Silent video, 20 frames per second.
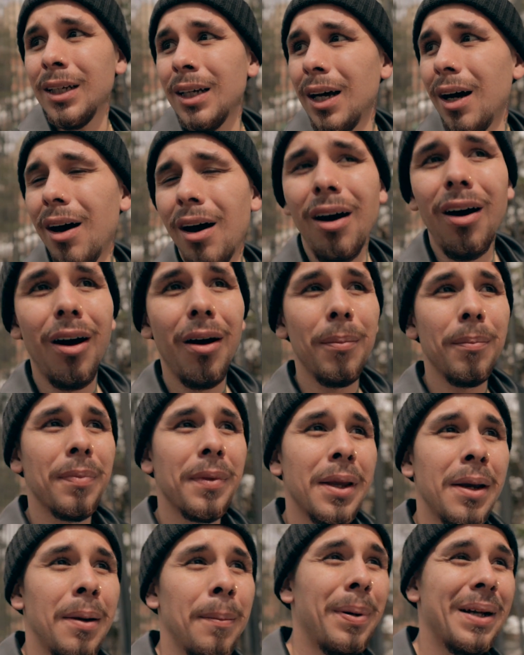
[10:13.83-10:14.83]

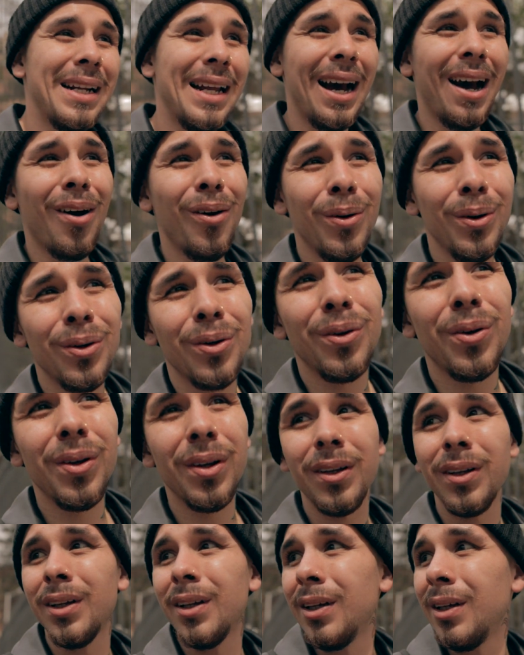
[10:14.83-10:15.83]
But now,
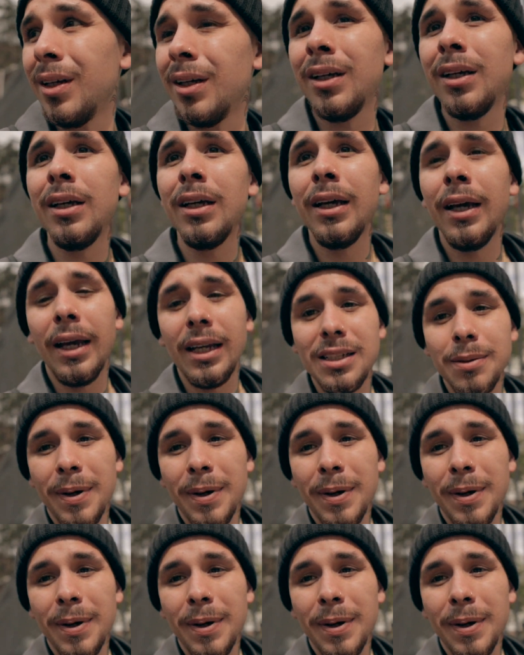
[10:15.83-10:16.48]
it's